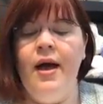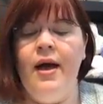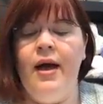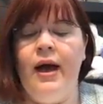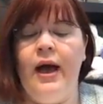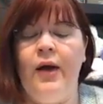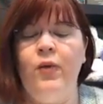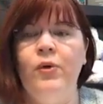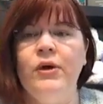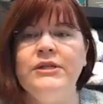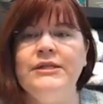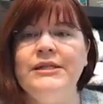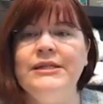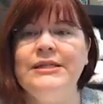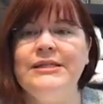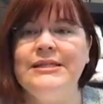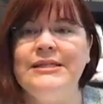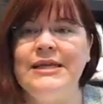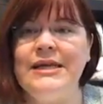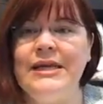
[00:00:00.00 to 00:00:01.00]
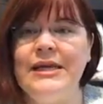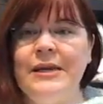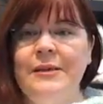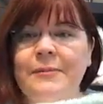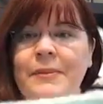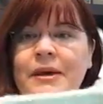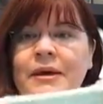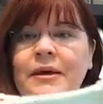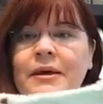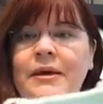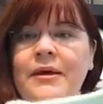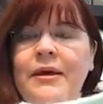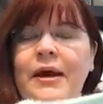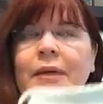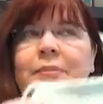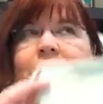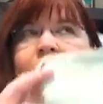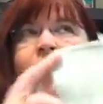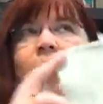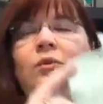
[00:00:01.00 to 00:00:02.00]
I want to seam, I
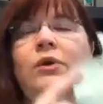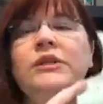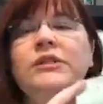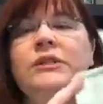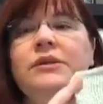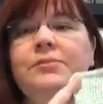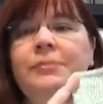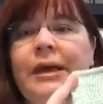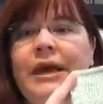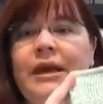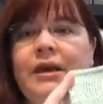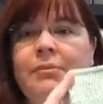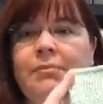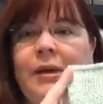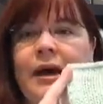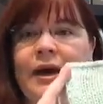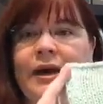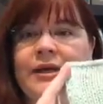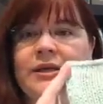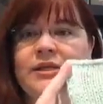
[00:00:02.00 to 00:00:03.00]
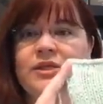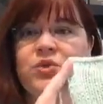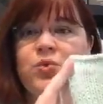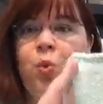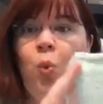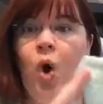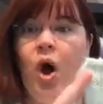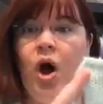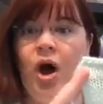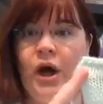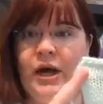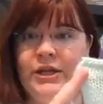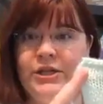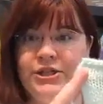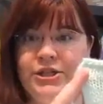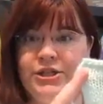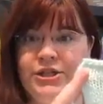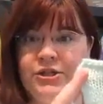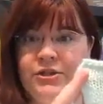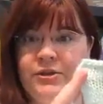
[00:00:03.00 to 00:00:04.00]
mean, I want to make my
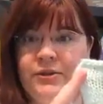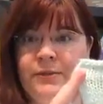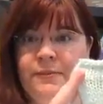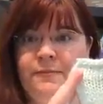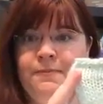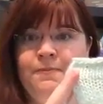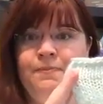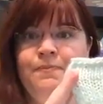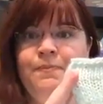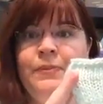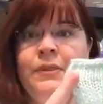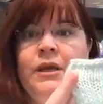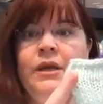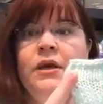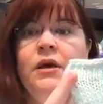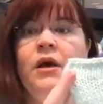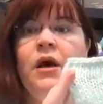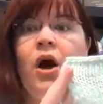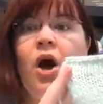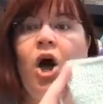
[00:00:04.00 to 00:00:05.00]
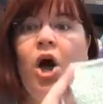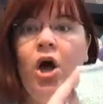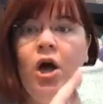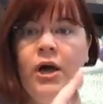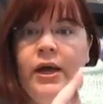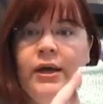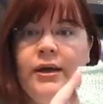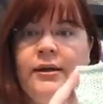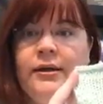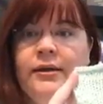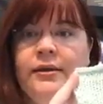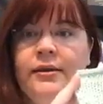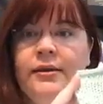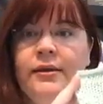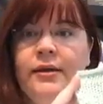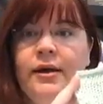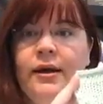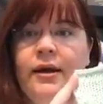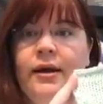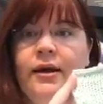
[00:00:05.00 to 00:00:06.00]
swatch on
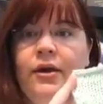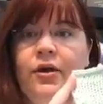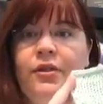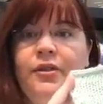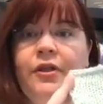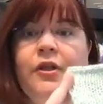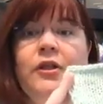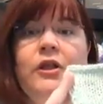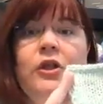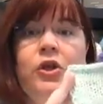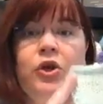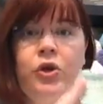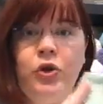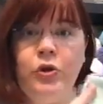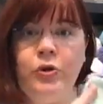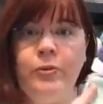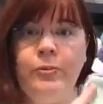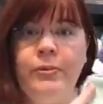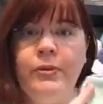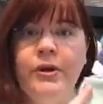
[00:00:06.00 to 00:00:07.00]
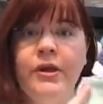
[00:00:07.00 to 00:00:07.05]
the loom